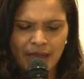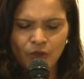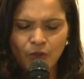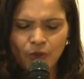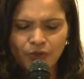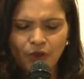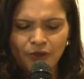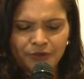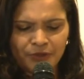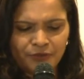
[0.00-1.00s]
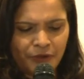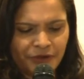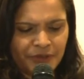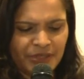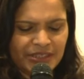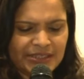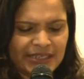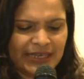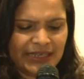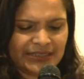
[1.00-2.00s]
own Honorable Foreign Minister
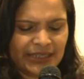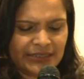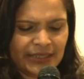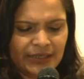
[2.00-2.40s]
Hannah Tete,